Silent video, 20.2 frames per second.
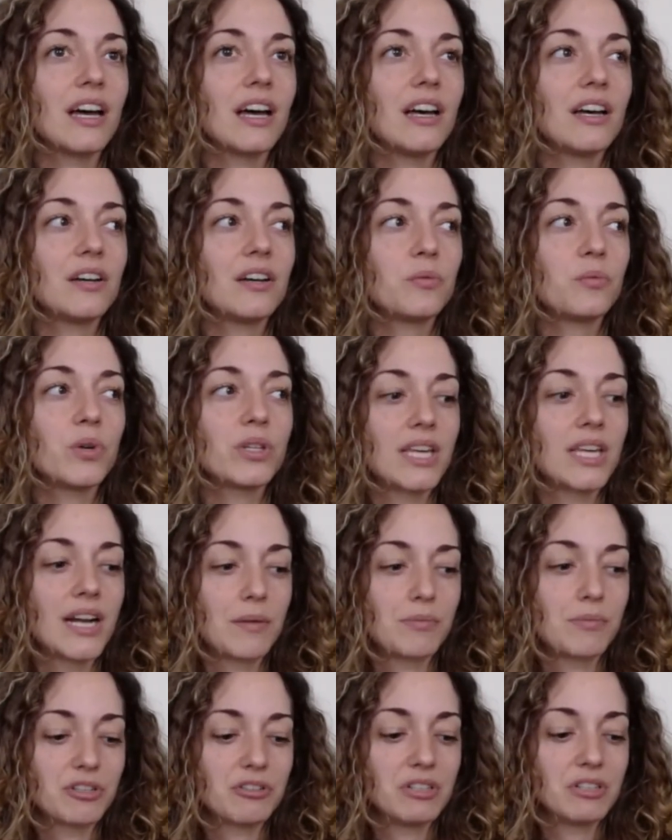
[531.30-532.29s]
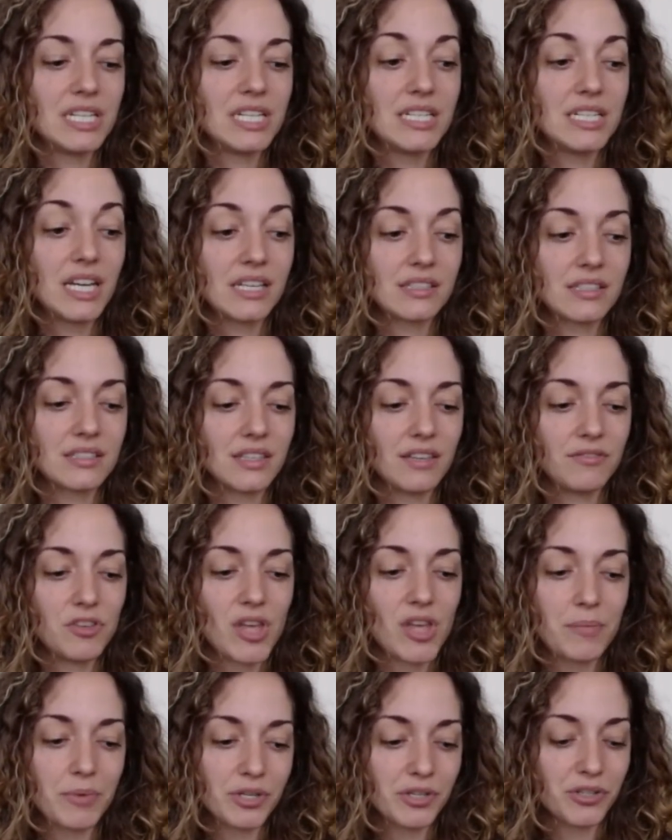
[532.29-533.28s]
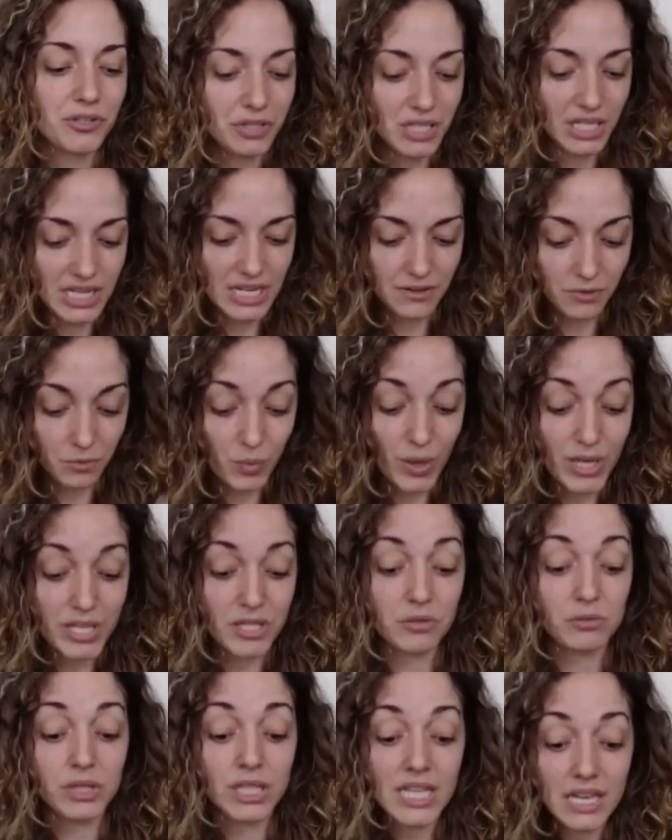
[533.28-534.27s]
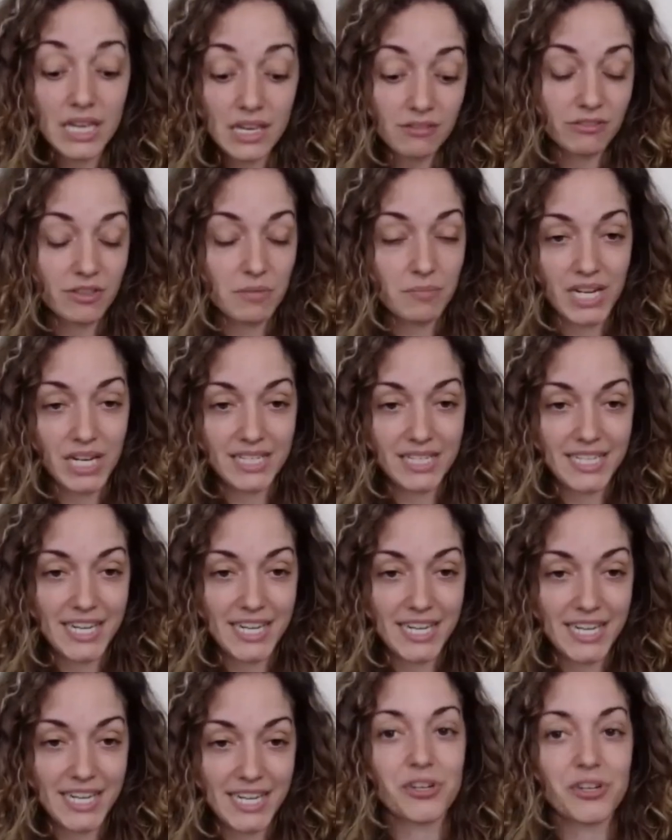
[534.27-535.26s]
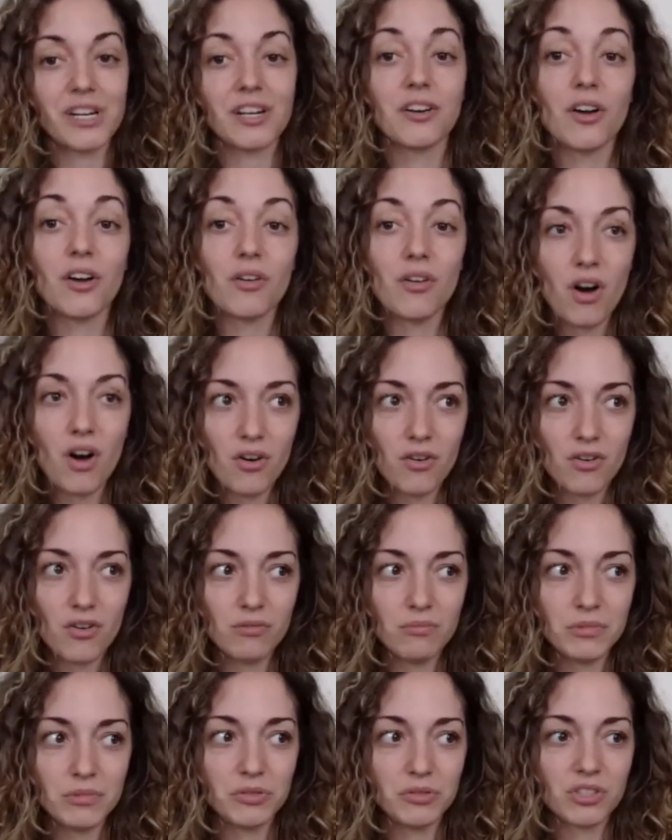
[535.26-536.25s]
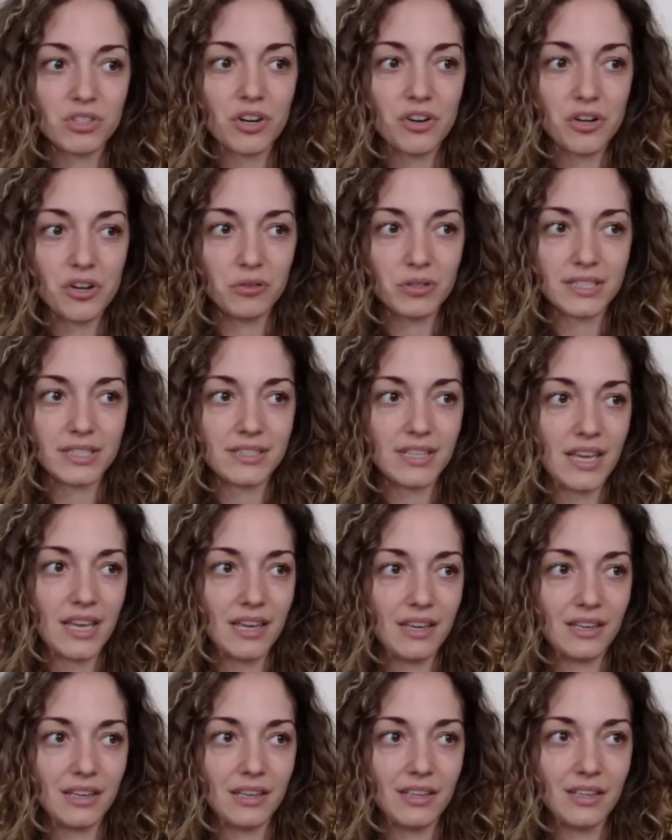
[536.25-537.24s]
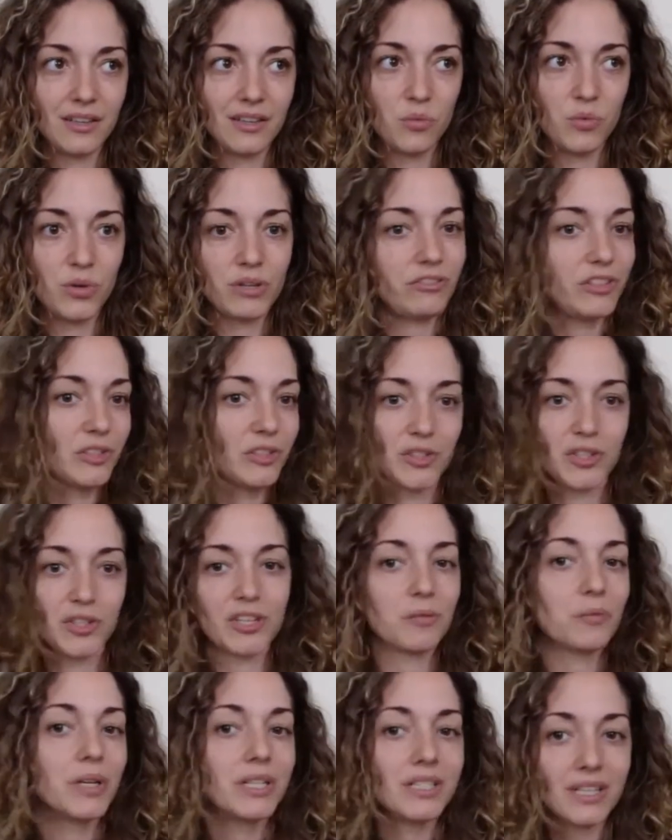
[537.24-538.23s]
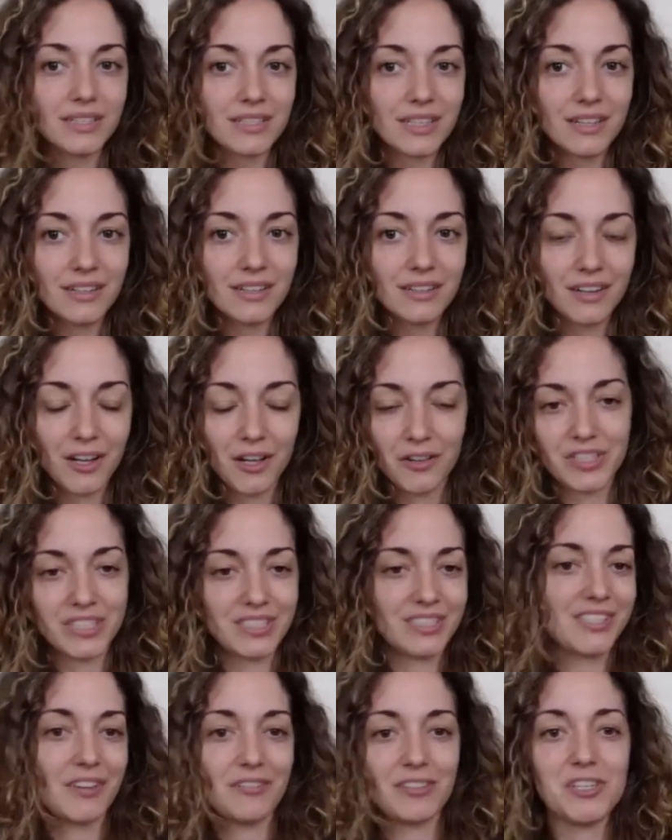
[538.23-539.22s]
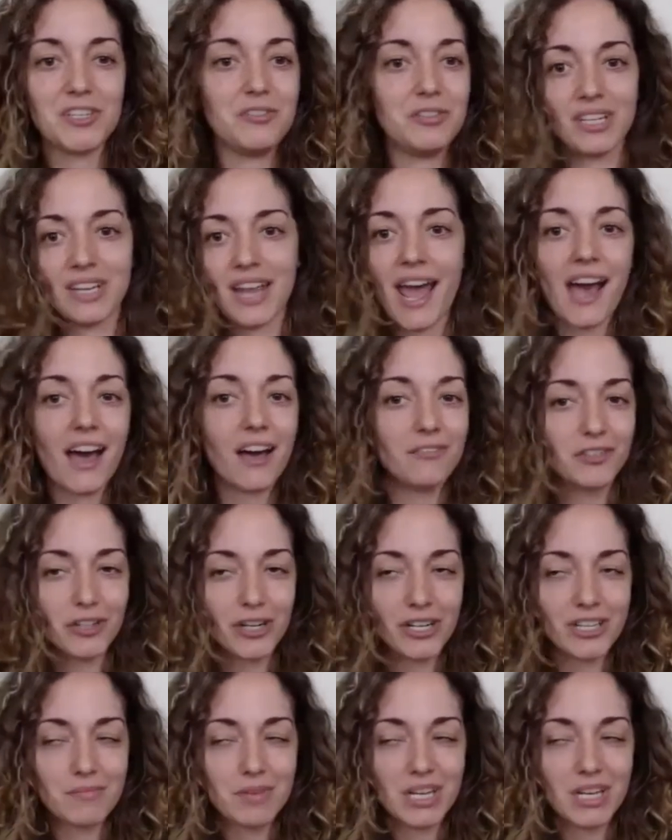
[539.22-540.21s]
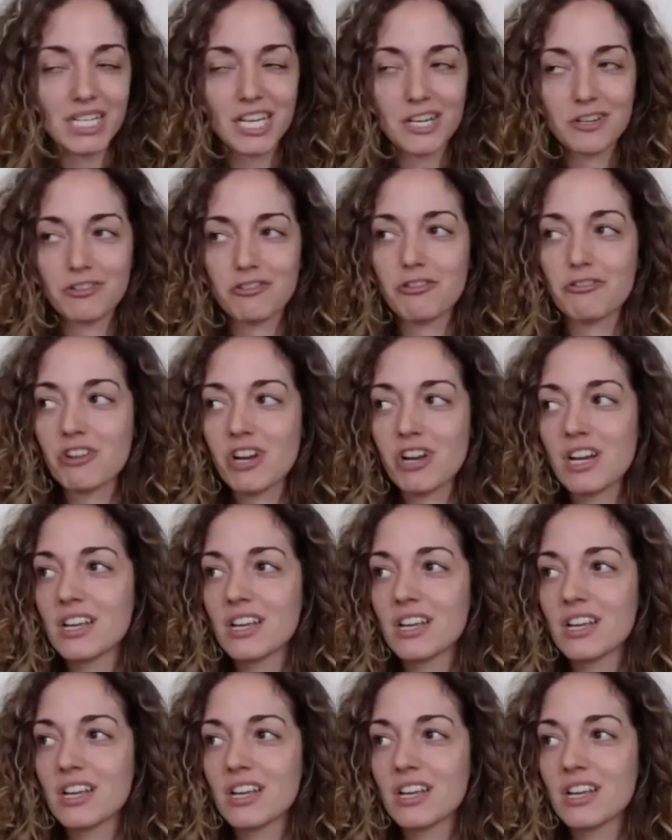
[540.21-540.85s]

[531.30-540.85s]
what that opportunity does is give you the opportunity, or when you leave the meditation retreat and go home, you start noticing what feels good and what doesn't, all the stuff that you didn't have during the meditation retreat.